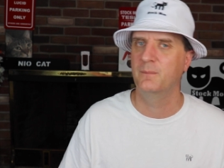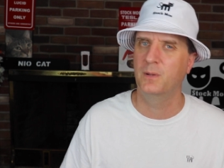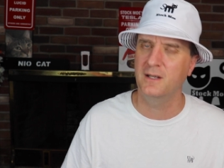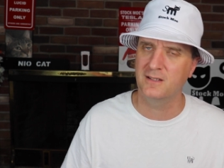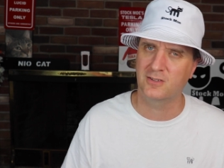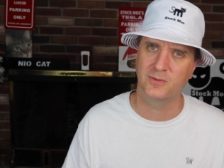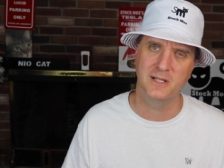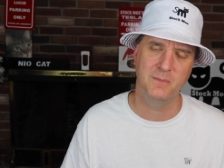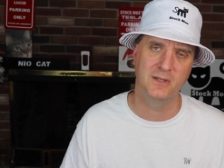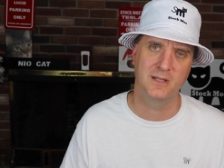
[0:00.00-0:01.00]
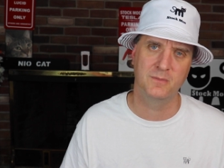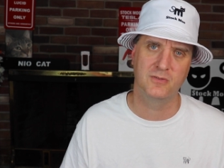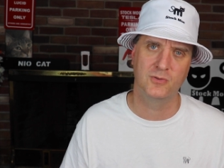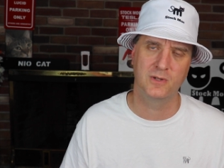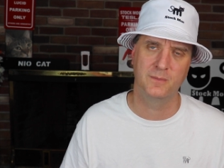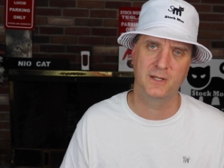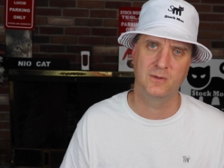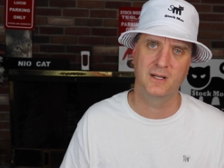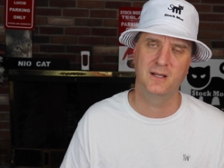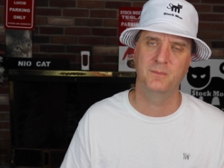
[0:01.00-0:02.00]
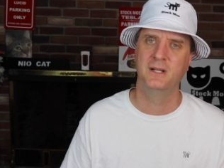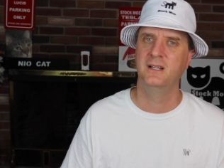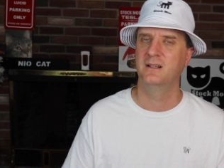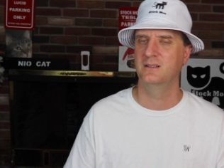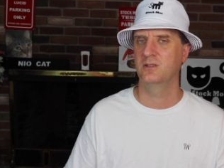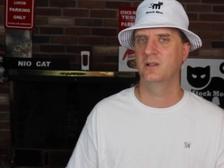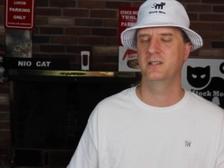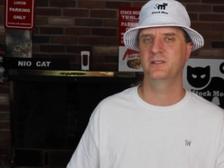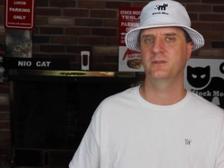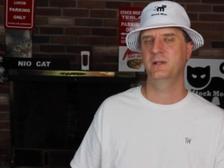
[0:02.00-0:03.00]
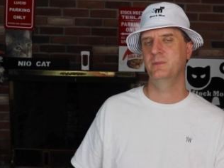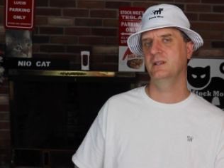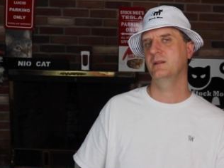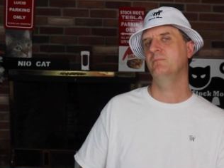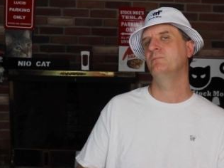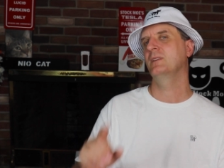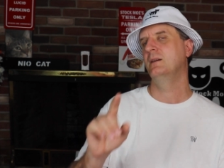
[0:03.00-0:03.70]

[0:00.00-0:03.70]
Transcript: Put it at $3 billion before the big run-up, a little under $3 billion.